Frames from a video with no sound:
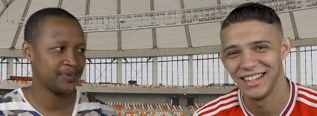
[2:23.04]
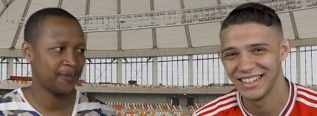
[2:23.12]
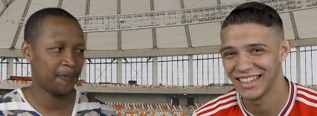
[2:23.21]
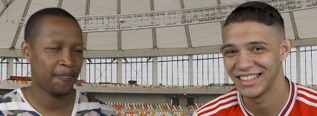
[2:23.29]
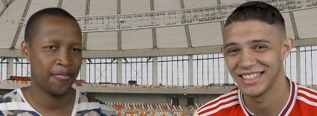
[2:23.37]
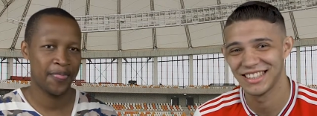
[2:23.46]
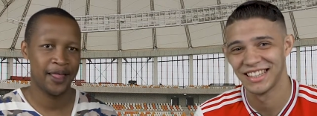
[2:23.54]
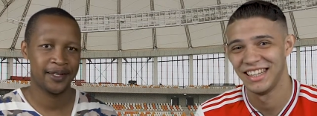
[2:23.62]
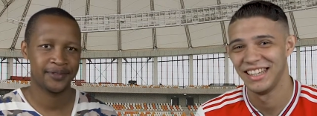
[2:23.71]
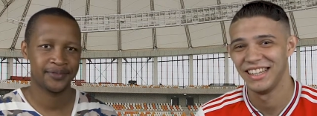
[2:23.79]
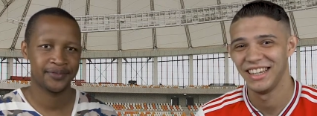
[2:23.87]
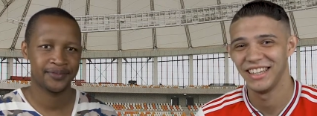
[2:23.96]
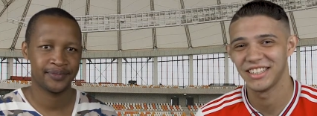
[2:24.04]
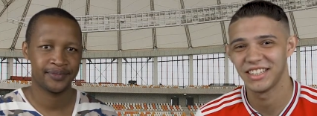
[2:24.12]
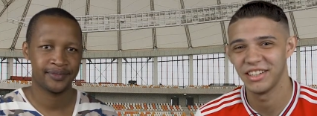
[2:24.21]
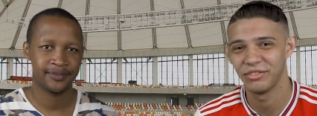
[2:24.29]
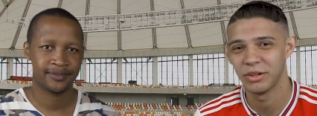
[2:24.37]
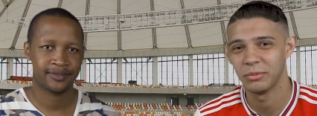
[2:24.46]
Speaker 1: that's
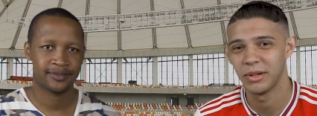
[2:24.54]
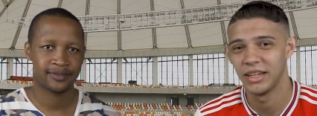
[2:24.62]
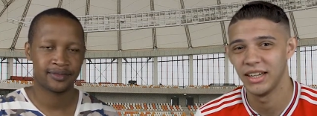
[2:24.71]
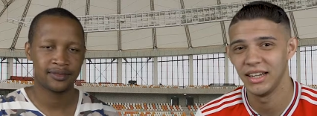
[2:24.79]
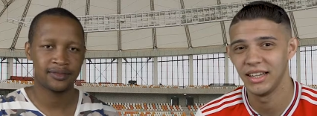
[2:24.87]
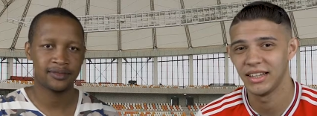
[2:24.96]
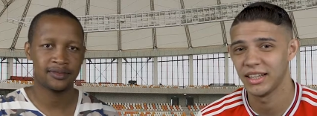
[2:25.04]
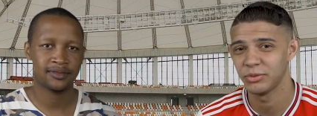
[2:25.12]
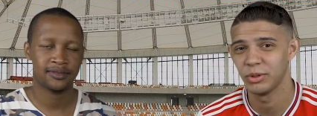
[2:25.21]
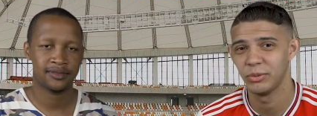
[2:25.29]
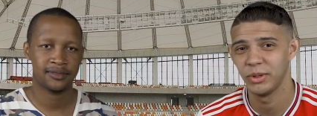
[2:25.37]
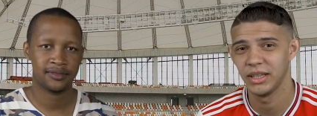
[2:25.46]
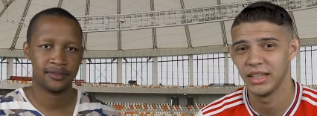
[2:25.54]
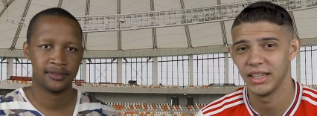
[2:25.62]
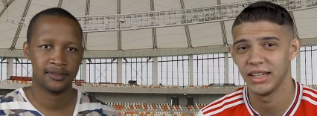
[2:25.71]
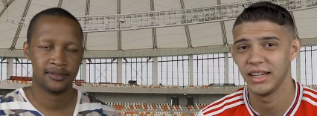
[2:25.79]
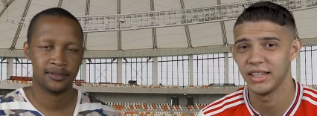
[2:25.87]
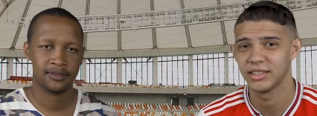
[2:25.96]
interesting from Banele. That's what we
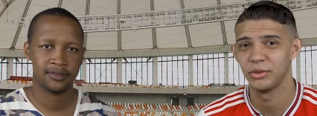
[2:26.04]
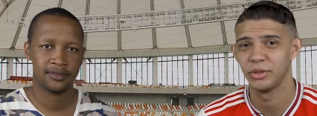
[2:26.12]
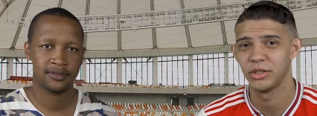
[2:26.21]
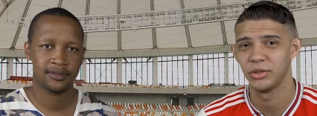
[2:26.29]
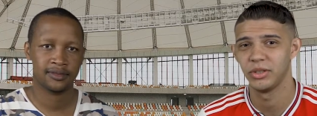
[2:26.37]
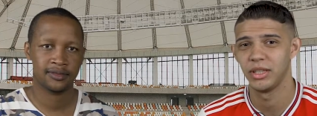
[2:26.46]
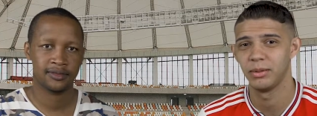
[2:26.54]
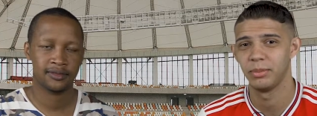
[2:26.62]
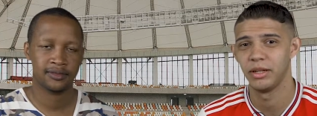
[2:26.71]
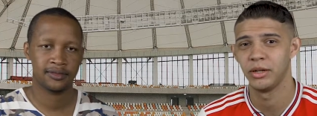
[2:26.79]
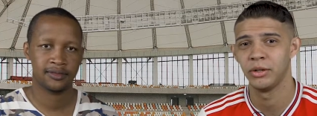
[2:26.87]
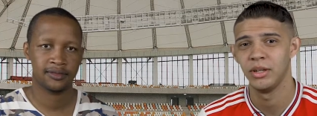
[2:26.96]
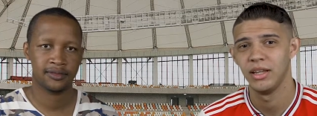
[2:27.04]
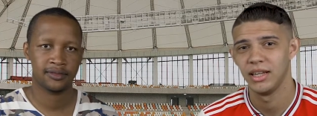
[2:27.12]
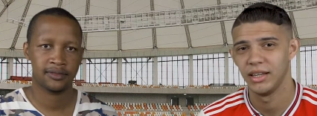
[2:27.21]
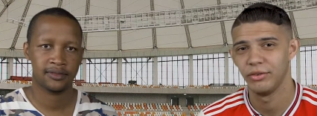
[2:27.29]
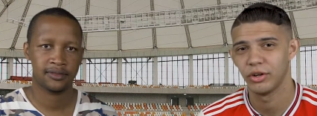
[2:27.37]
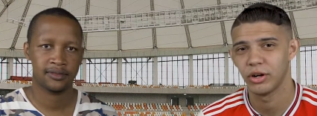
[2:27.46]
think. Let us know what you think below.
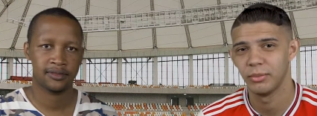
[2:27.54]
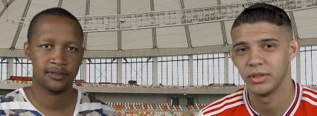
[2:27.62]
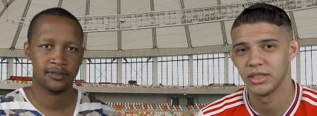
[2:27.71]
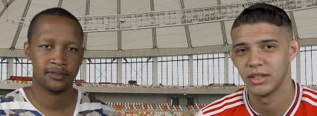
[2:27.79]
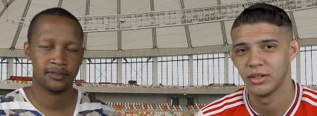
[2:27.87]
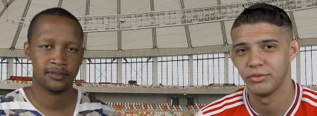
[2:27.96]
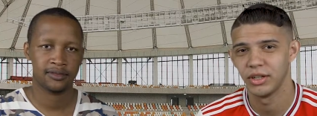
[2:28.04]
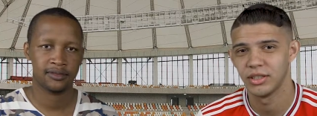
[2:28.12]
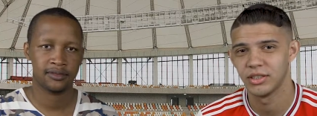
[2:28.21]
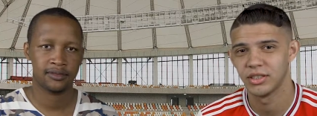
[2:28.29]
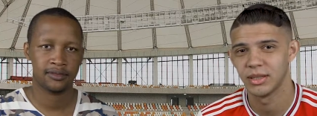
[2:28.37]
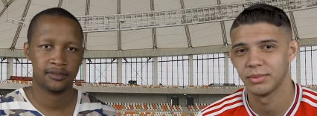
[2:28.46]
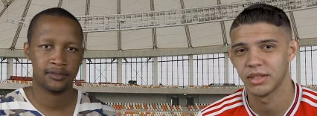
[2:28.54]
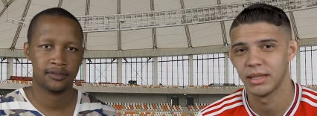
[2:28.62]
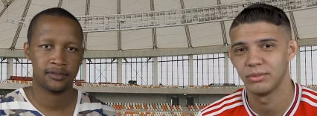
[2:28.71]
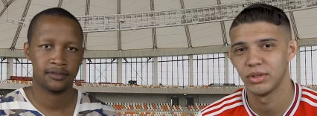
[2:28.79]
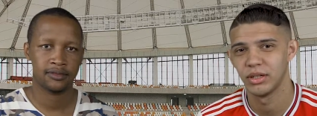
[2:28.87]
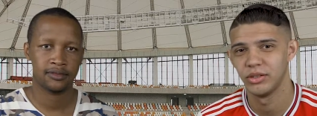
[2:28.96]
Leave your comments and don't forget to
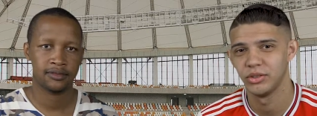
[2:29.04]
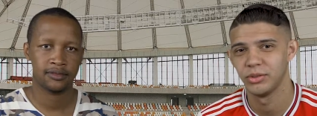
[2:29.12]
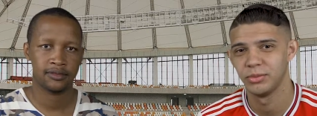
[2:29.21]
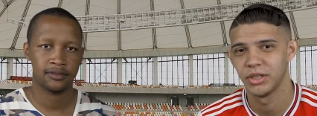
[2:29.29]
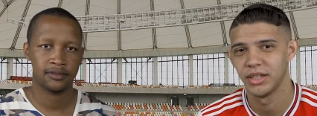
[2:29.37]
subscribe to our YouTube